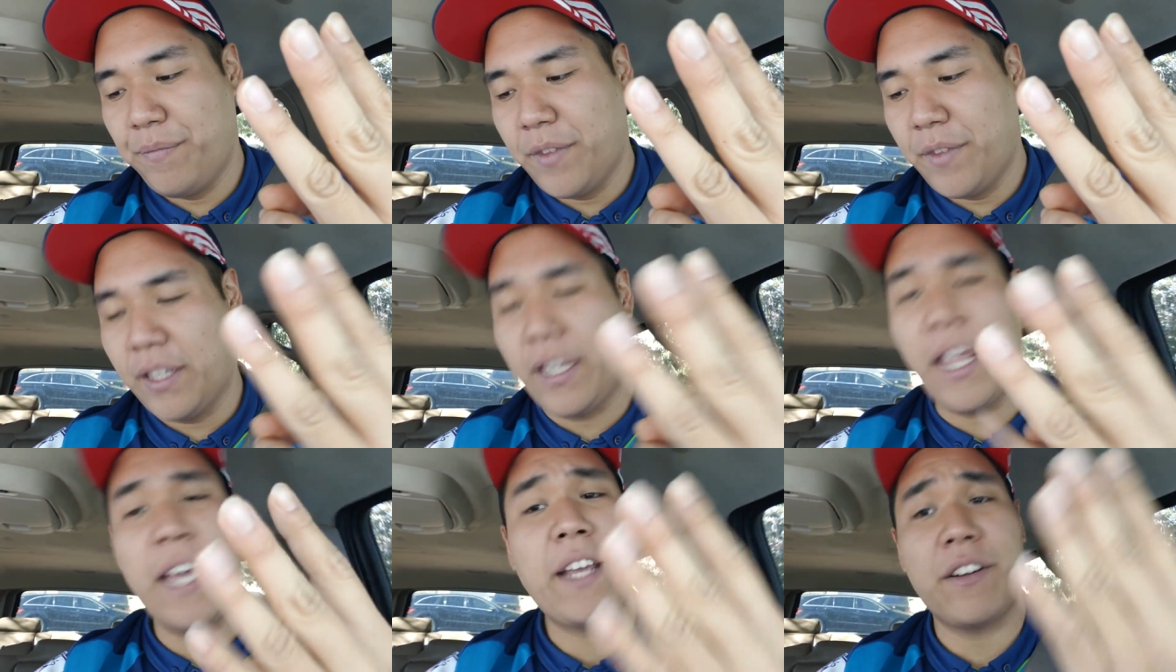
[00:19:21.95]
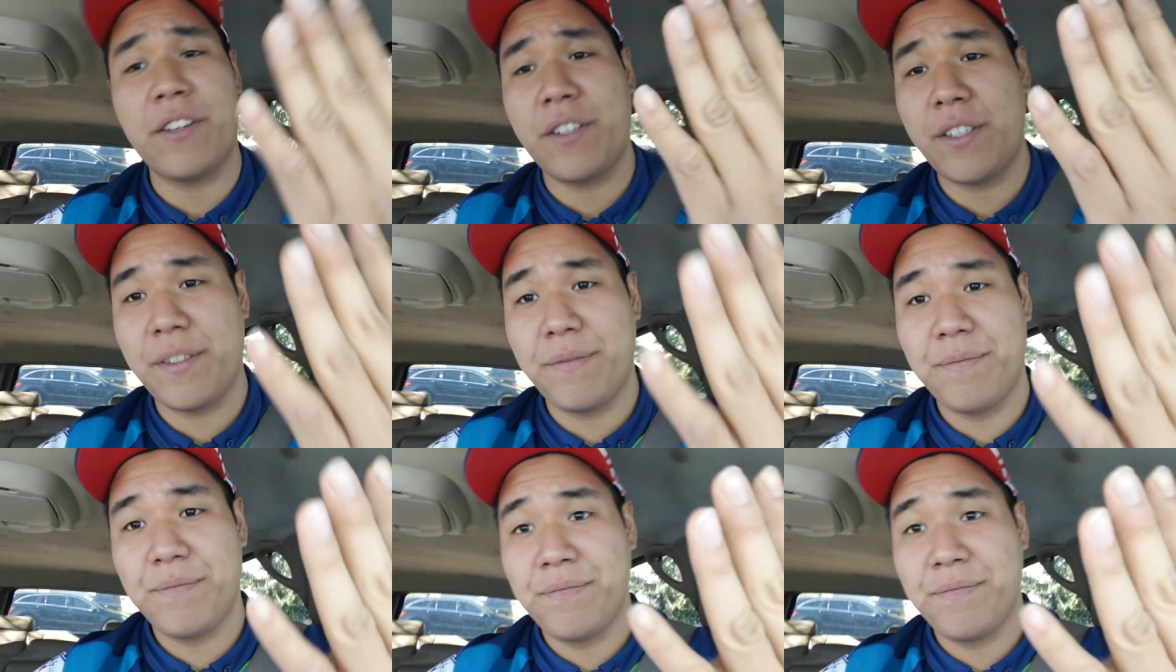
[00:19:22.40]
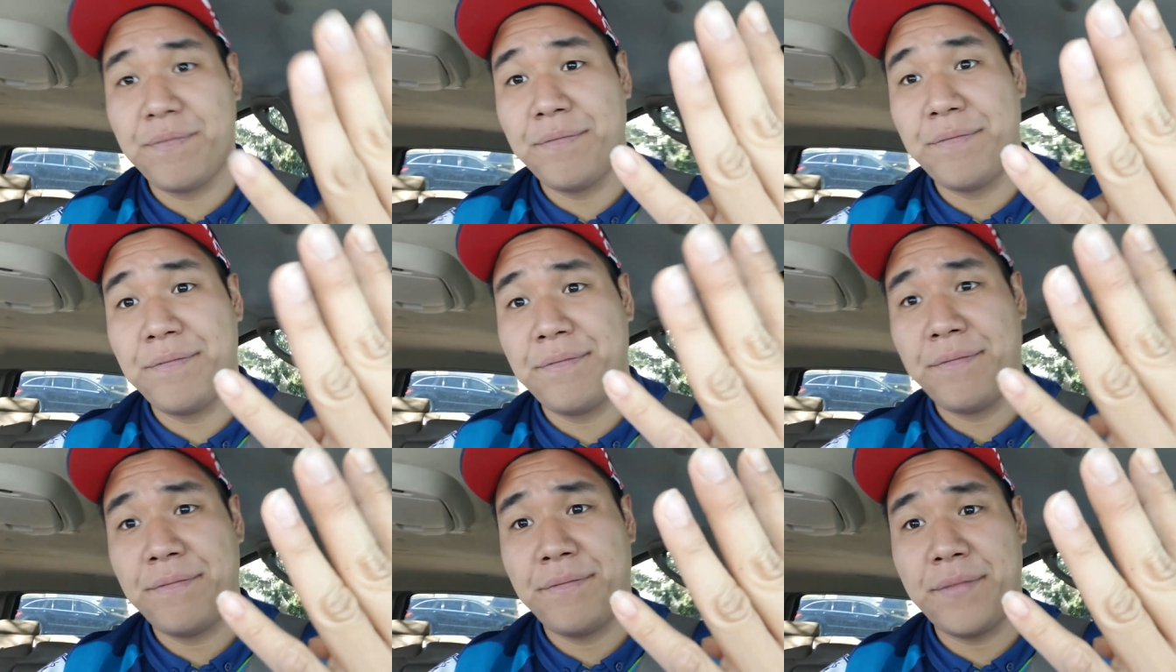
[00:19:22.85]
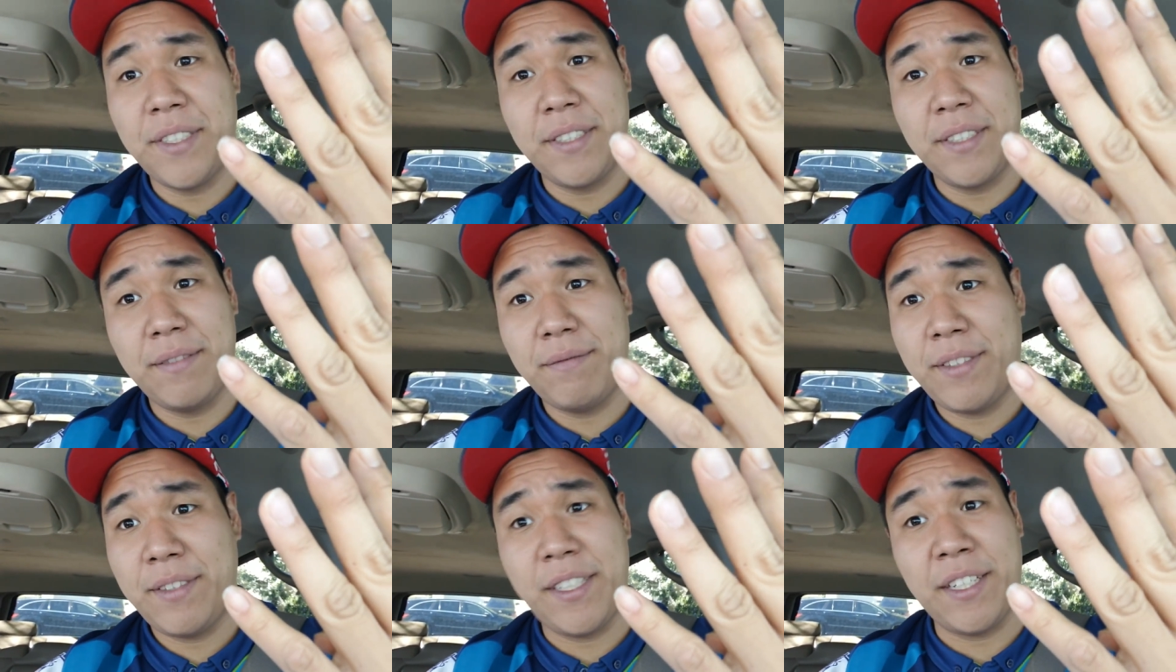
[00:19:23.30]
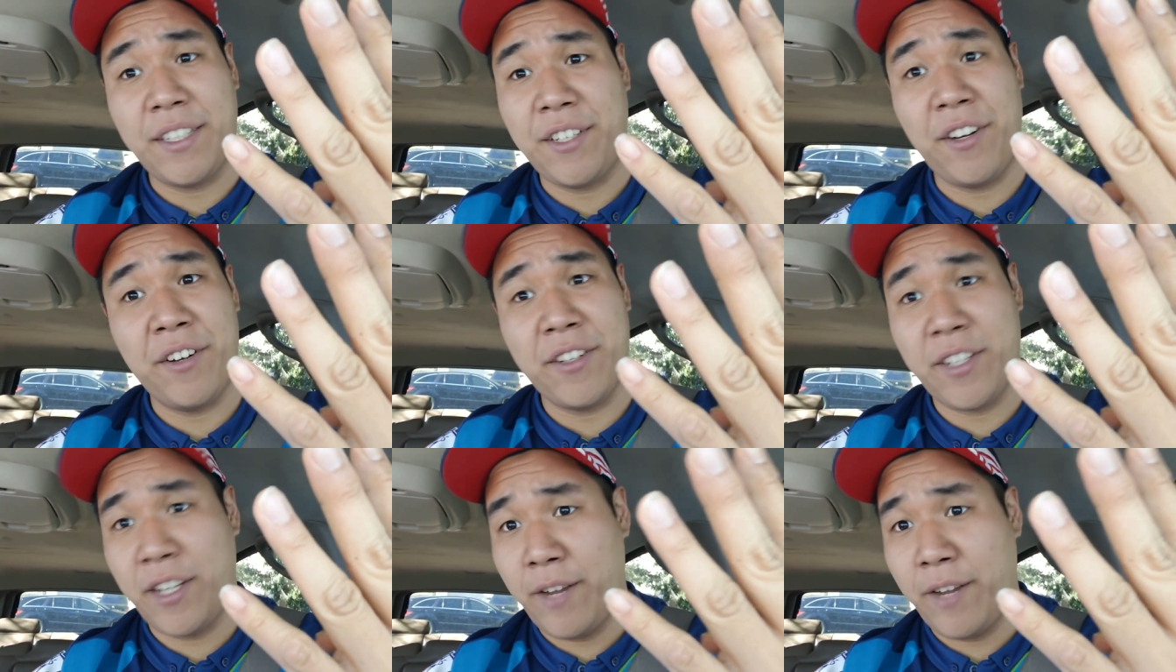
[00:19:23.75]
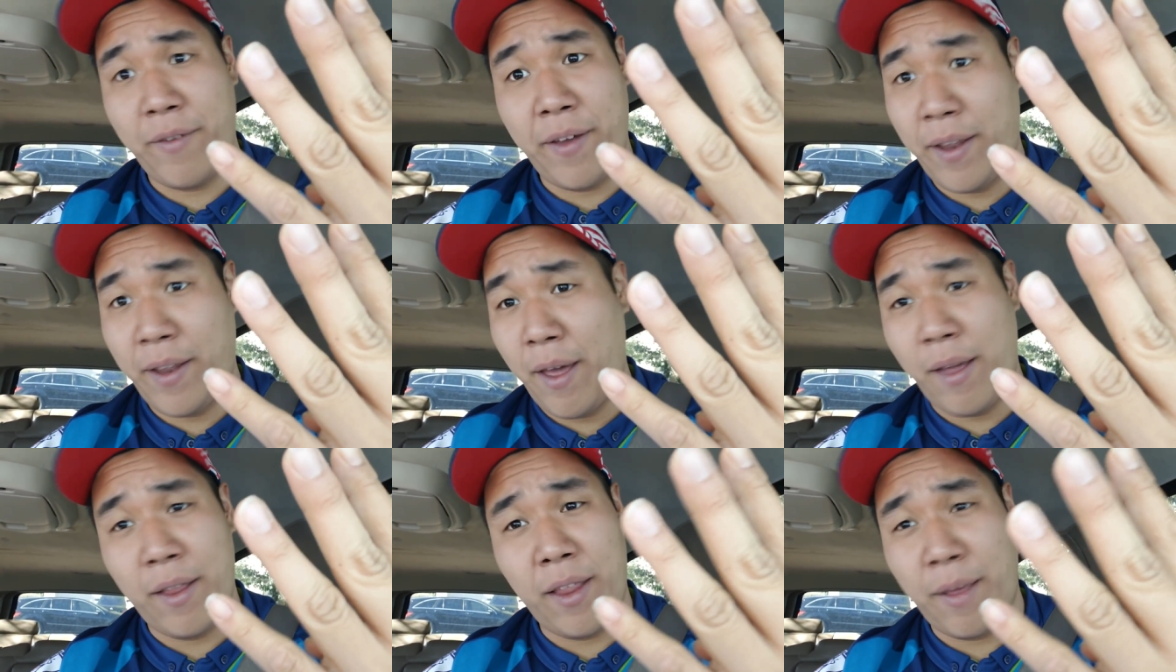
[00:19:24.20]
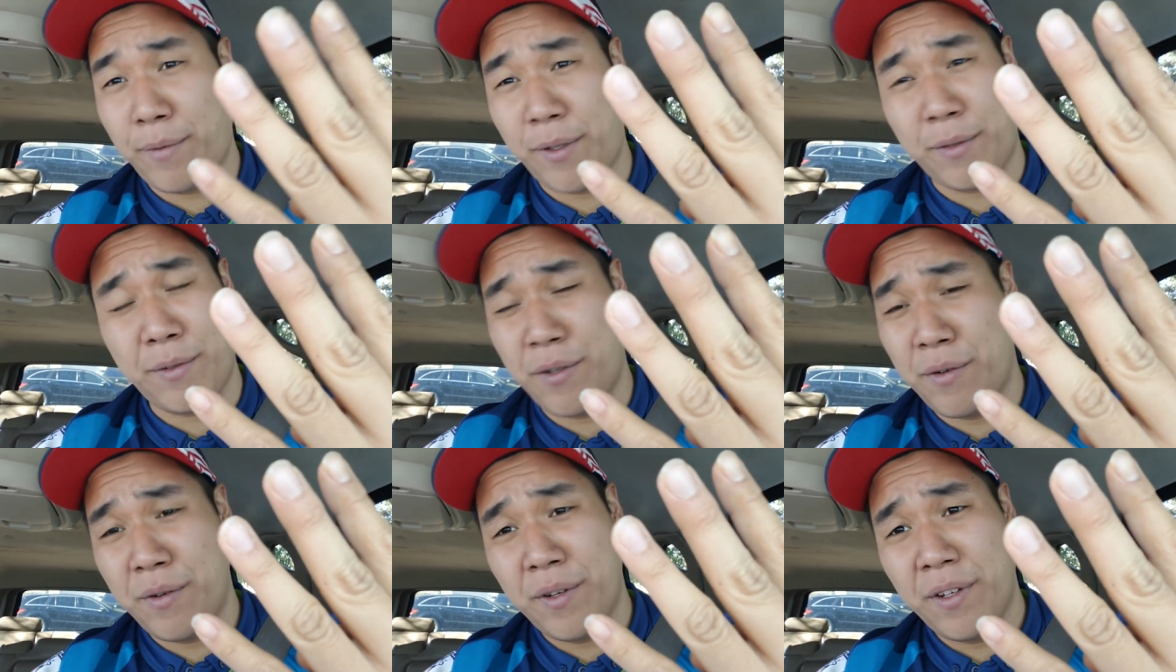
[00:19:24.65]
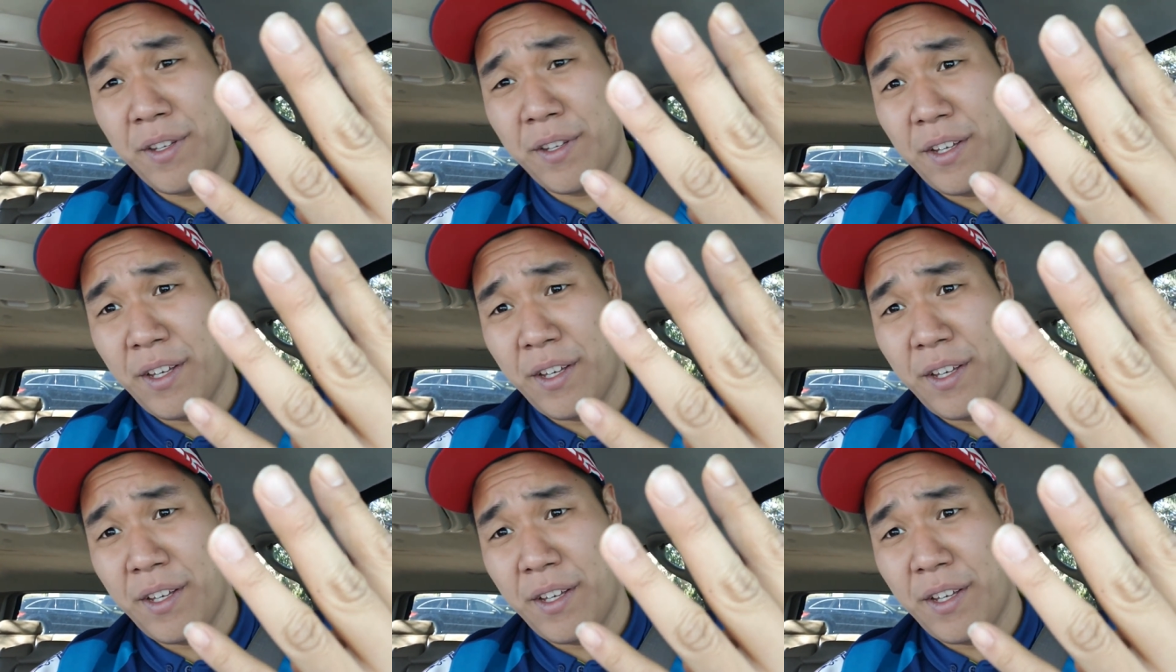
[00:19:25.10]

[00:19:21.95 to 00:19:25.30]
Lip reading: The Lakers, 6 years in ineptitude.